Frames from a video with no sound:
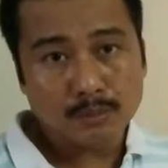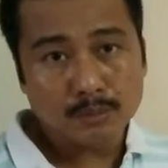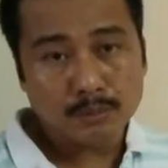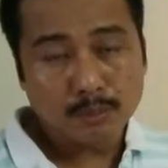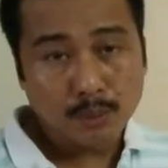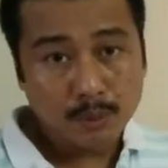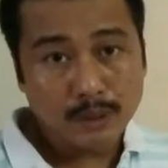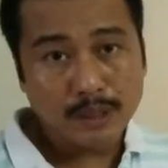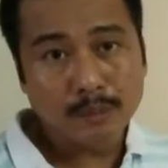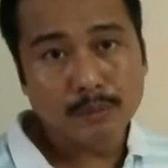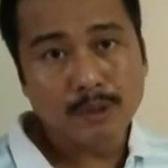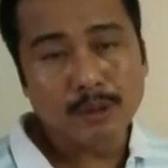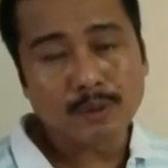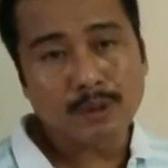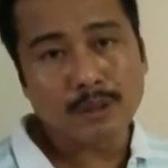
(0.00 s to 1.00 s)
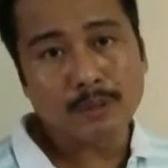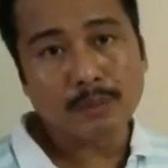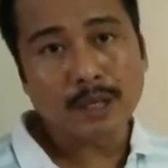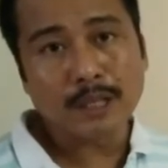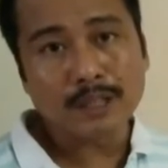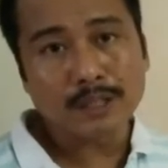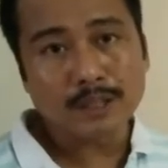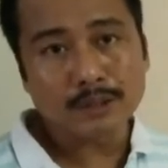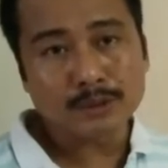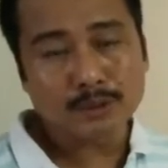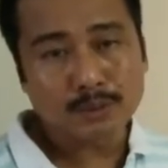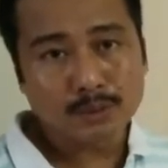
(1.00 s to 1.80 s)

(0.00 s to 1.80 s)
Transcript: bonding molecular orbitals to